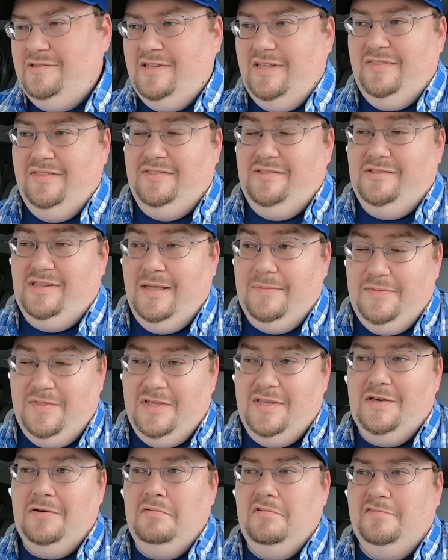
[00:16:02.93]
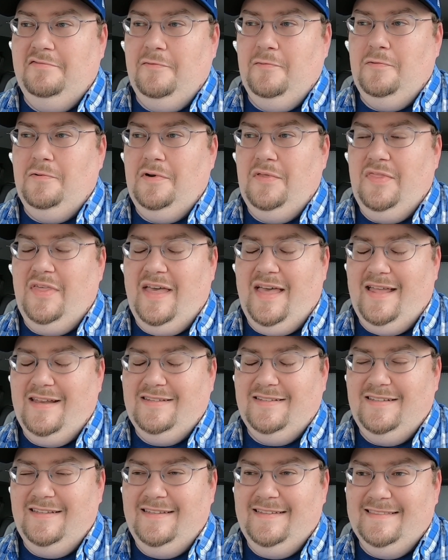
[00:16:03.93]
And the same thing goes for that
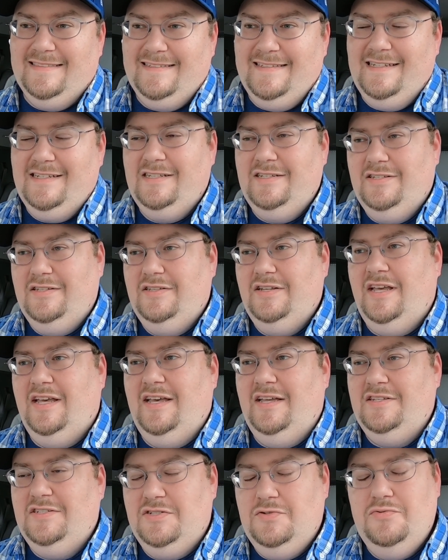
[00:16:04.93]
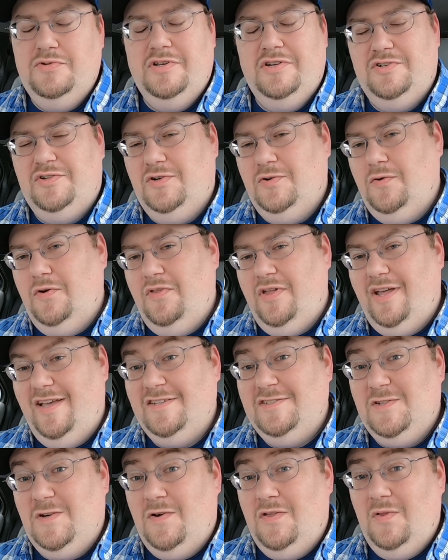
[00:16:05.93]
Elite 2 controller that I
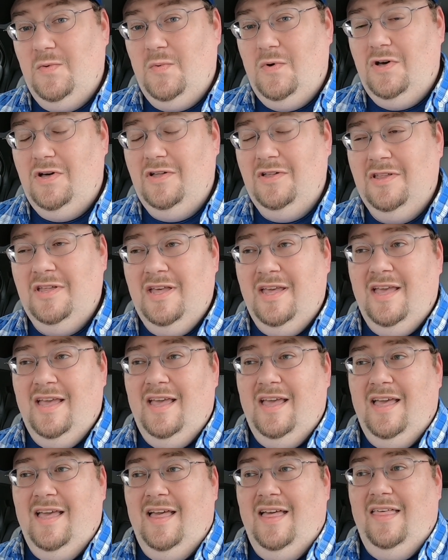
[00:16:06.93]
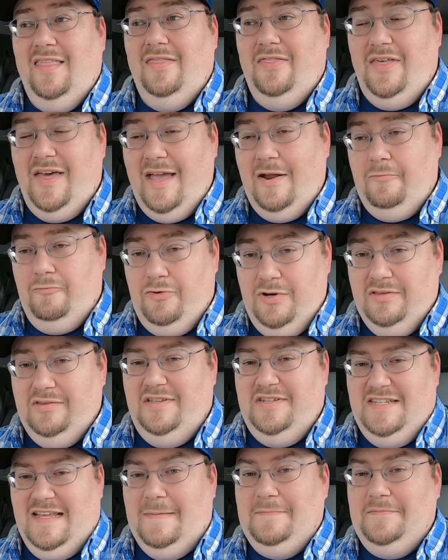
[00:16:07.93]
saw on the wall. That really
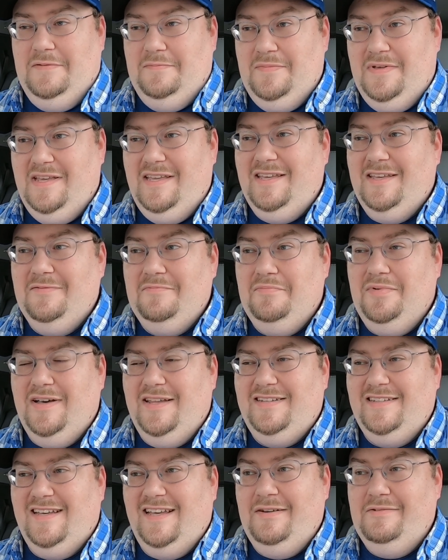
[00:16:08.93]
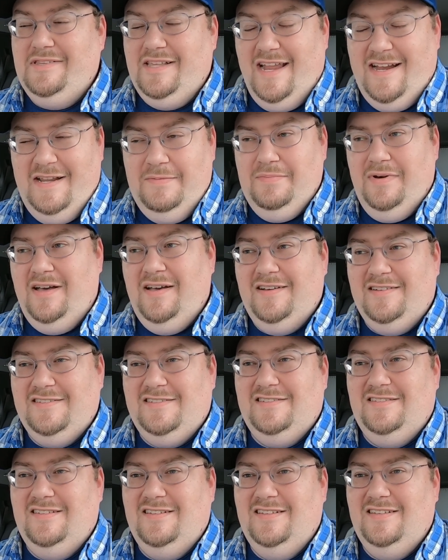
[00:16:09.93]
tempted me, but it was
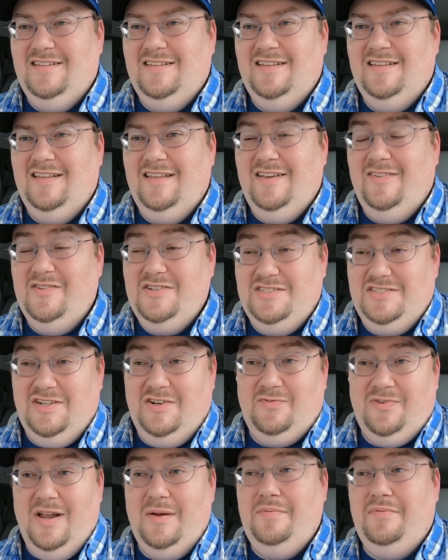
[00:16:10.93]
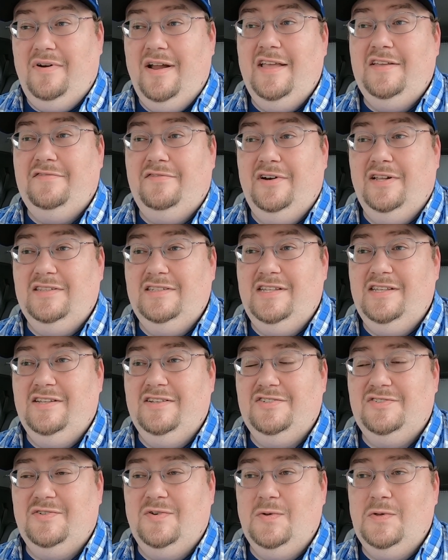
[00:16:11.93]
$80, which is a great price for an Elite
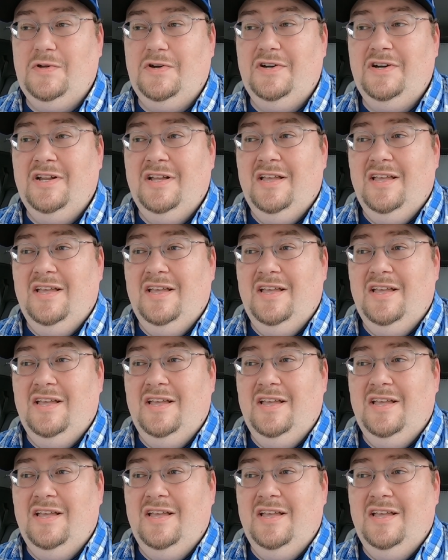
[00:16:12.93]
controller.